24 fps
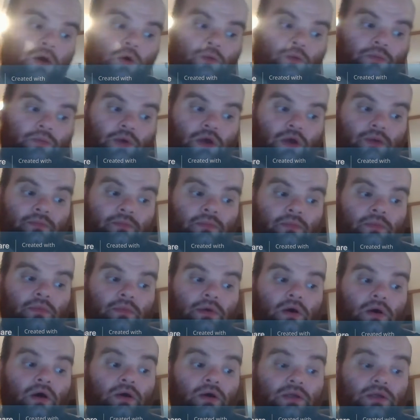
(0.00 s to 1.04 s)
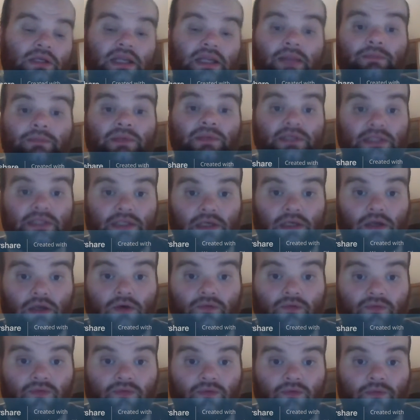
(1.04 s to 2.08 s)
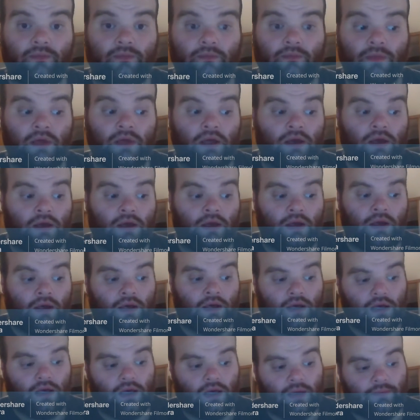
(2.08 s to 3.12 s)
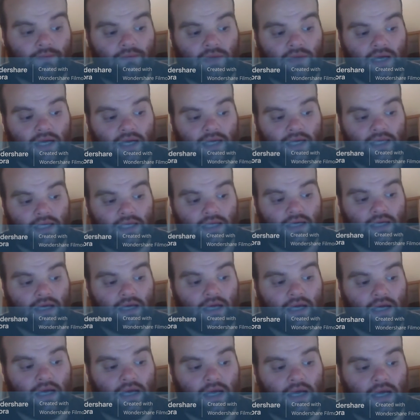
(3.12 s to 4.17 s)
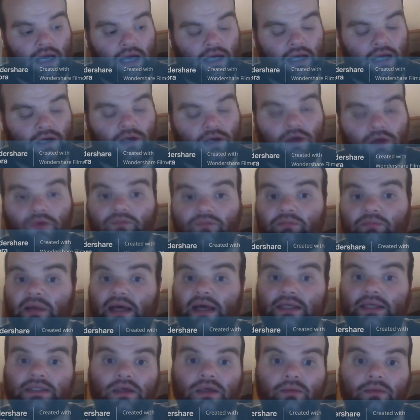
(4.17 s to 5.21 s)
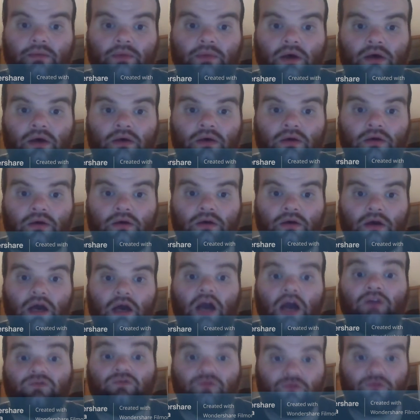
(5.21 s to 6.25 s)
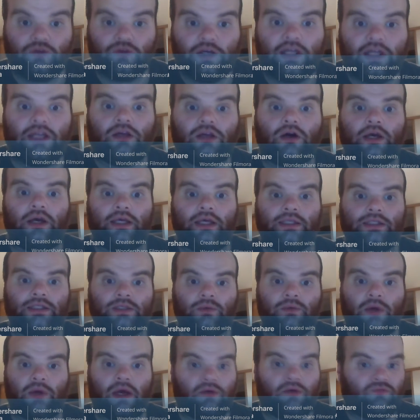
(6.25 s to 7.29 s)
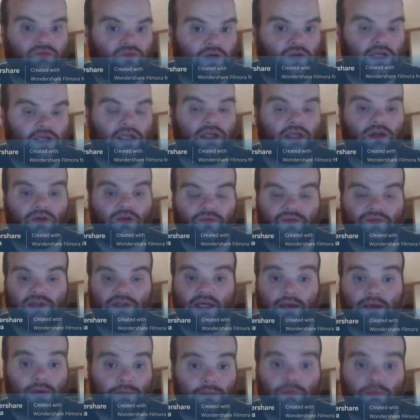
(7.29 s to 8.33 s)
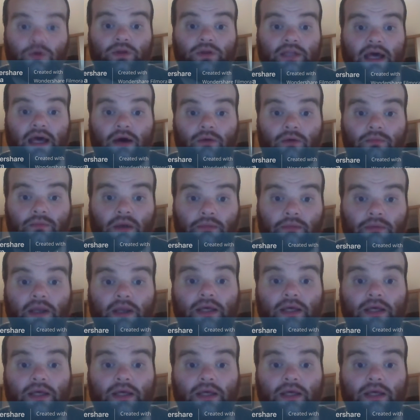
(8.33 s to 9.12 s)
album, Unlimited Love. I love Black Summer. I really got into it. I really loved it. And I put that on my